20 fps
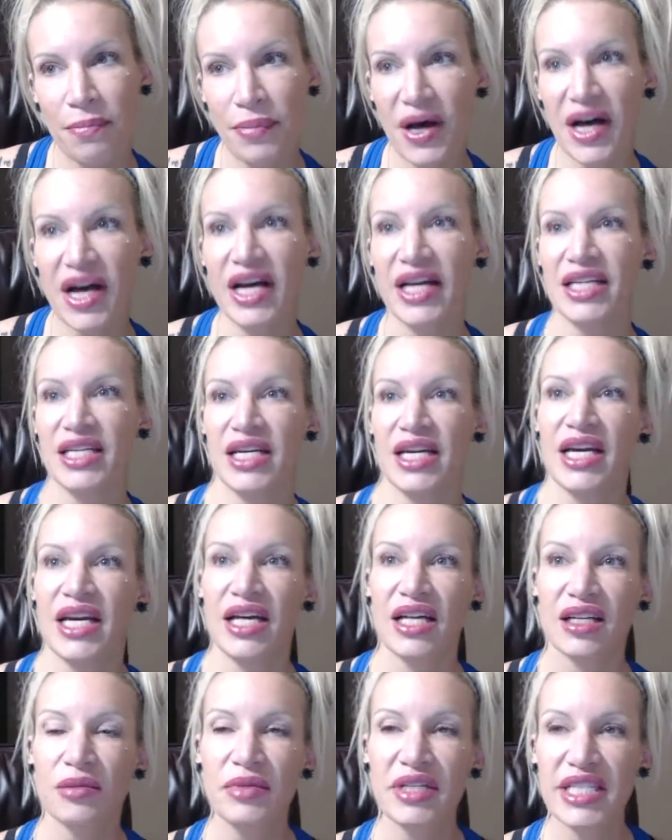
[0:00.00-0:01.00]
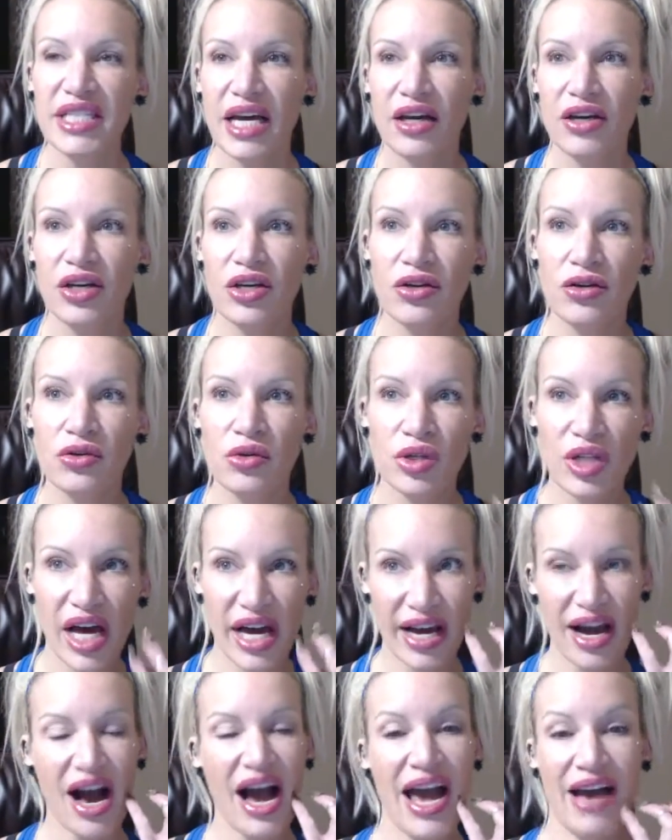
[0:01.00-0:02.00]
but let me tell you,
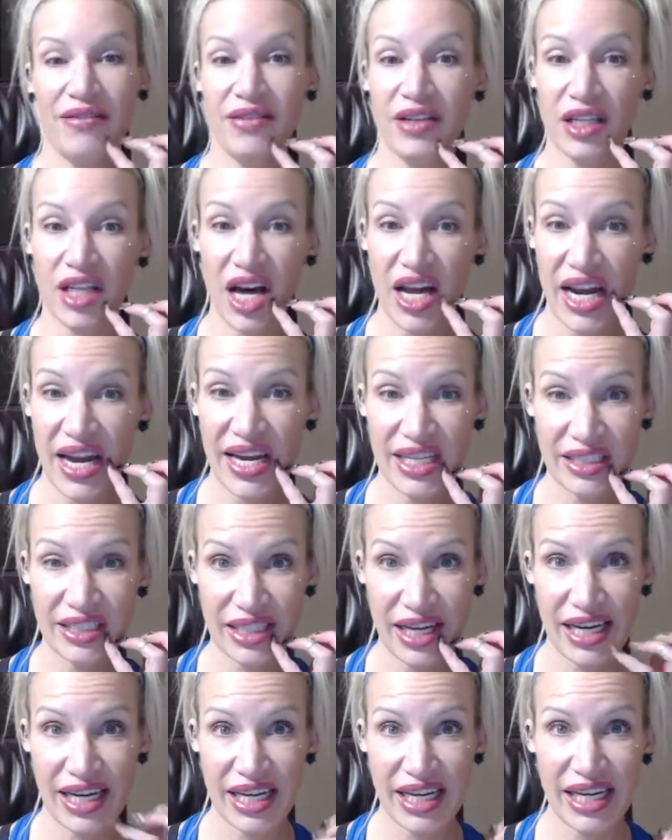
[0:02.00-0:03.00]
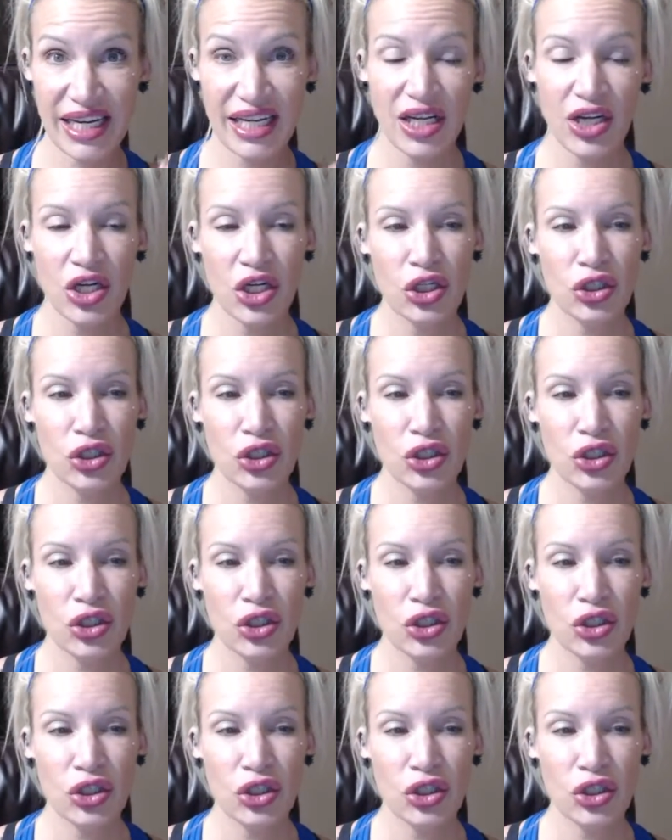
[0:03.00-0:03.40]
like, I have a lot of anxiety.